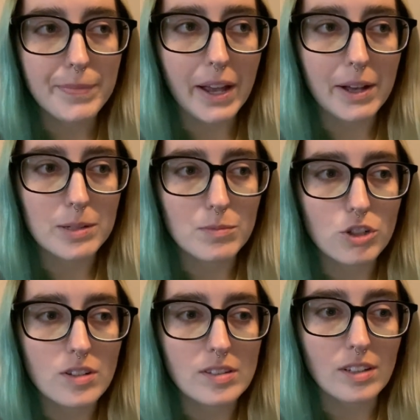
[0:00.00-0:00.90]
Um,
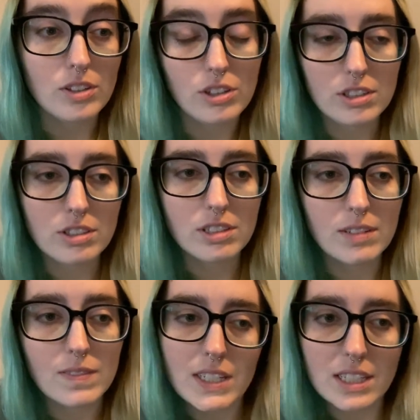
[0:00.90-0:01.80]
she's a nurse
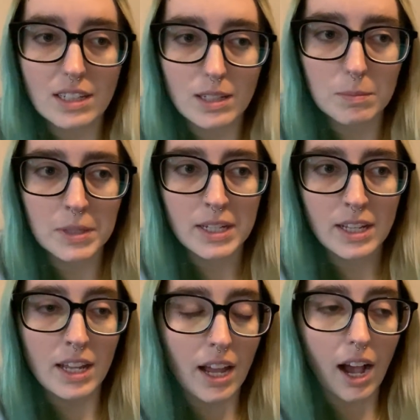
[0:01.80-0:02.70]
in Vietnam.
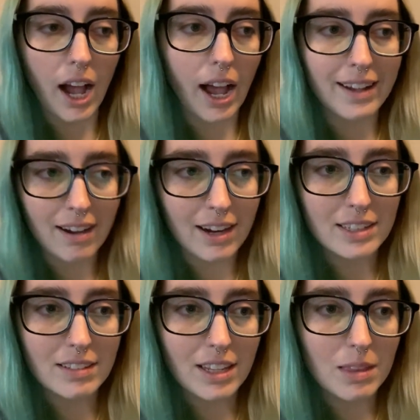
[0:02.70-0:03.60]
I kind
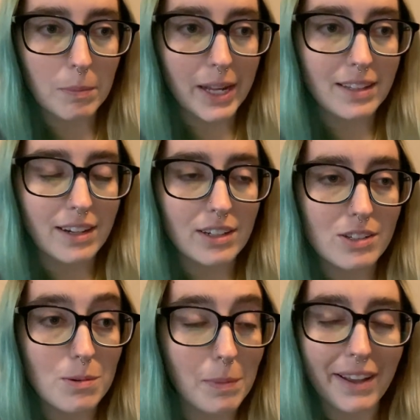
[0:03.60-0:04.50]
of like the main
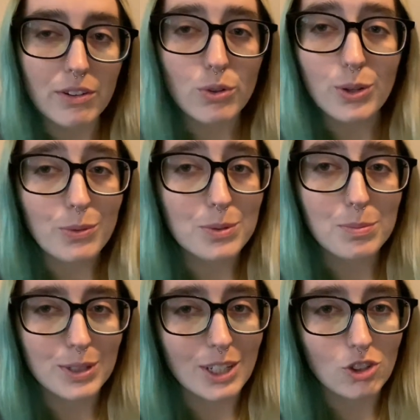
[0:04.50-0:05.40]
character, Michael. He was
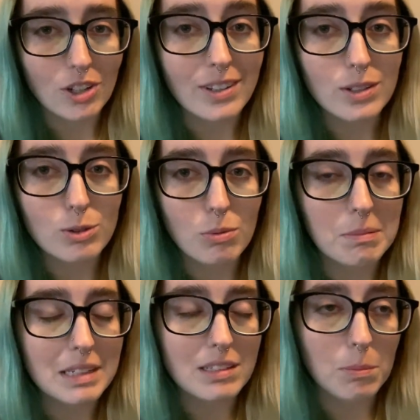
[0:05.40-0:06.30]
pretty chill, so I'm
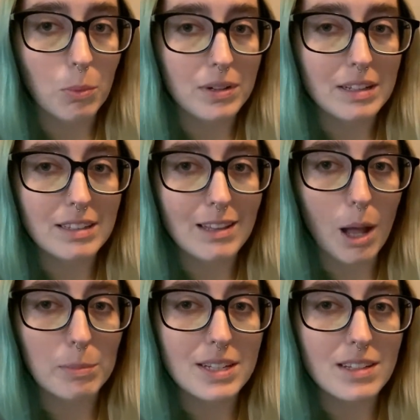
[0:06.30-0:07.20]
disappointed to
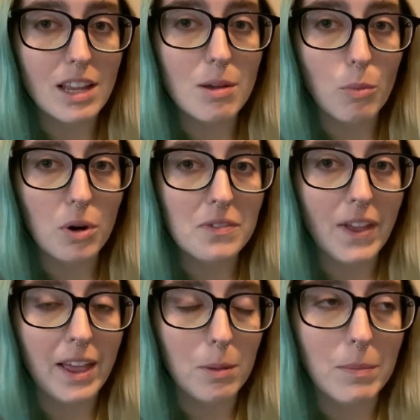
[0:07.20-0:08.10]
not be seeing more of
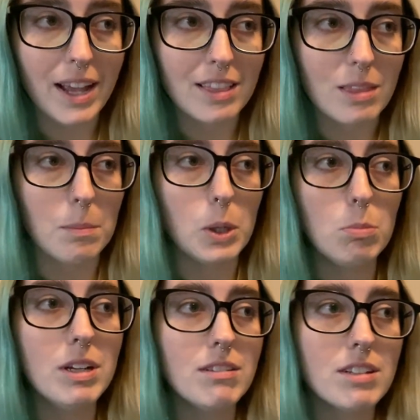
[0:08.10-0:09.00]
him at the
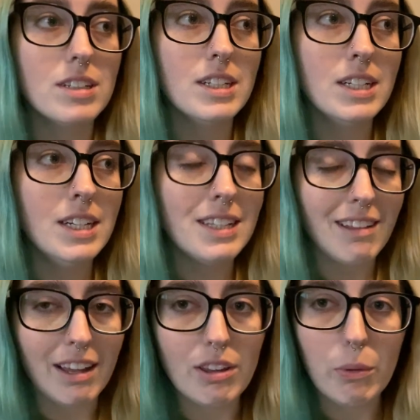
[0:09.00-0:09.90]
moment.
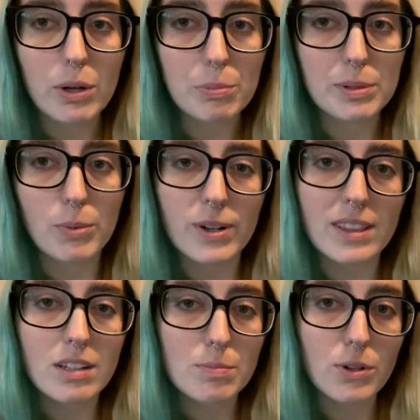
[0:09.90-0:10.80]
Like, I know he'll be more in
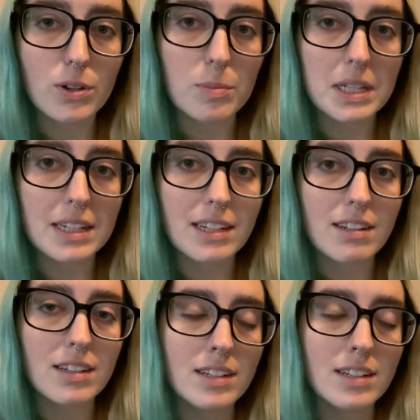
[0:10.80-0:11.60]
this book, but like,